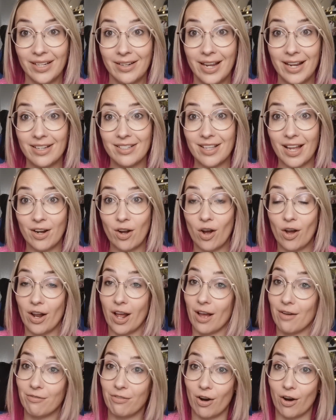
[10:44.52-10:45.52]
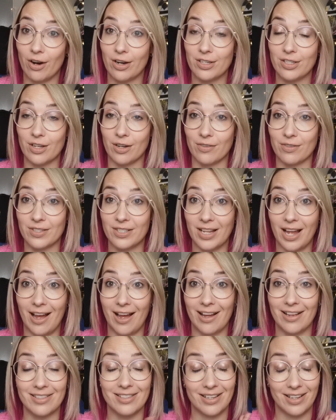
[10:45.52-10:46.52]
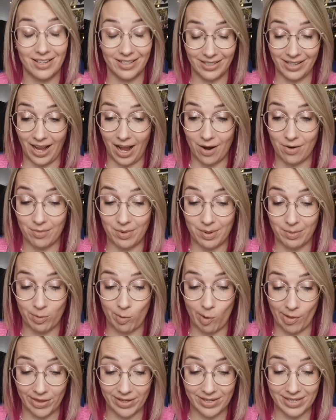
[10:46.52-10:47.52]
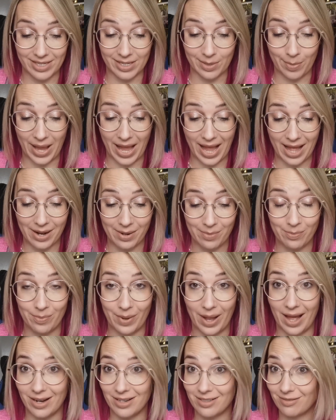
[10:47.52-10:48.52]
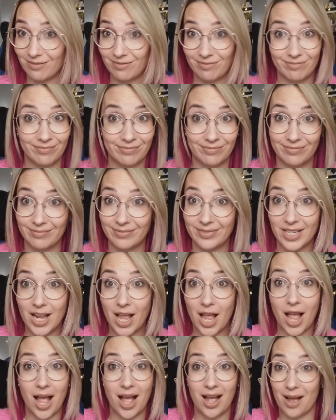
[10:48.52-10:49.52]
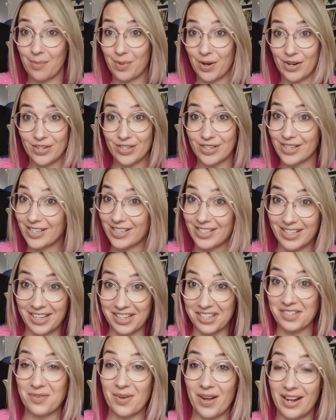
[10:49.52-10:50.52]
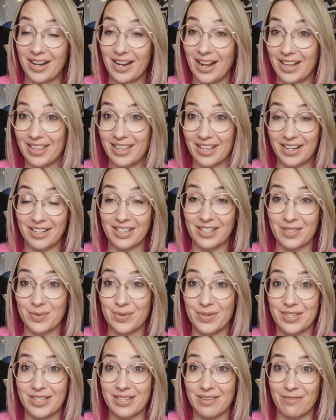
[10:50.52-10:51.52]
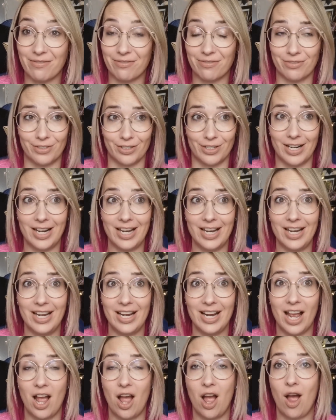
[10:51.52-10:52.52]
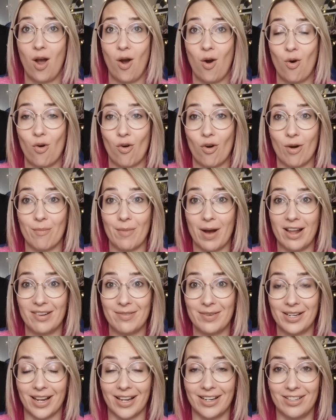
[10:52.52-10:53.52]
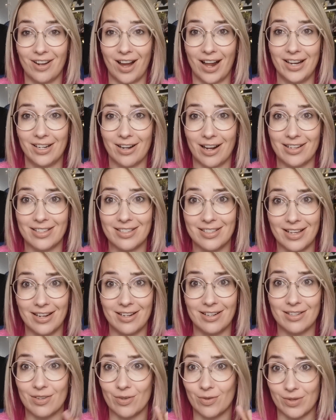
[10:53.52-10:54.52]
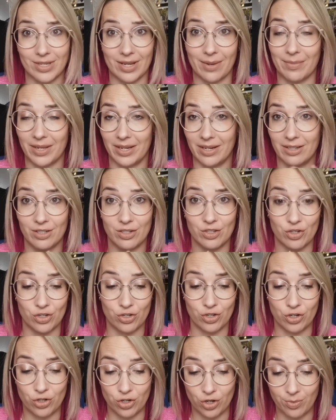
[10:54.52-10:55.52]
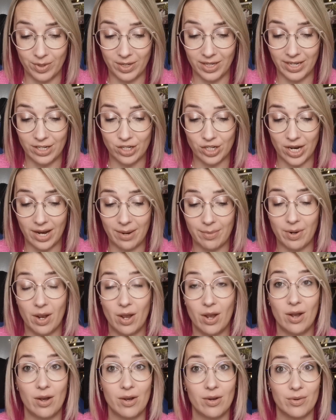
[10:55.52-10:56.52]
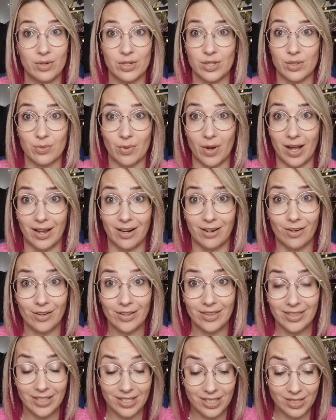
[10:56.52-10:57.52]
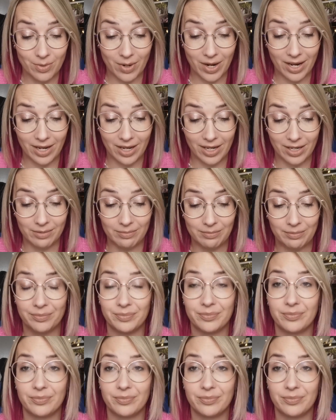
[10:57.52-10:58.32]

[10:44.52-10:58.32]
Next I got A Forest of Stars. Can't remember what this is about, but I purchased this one. I think this was free, or it might have been like 99 cents or something stupidly cheap, which is why I got this one.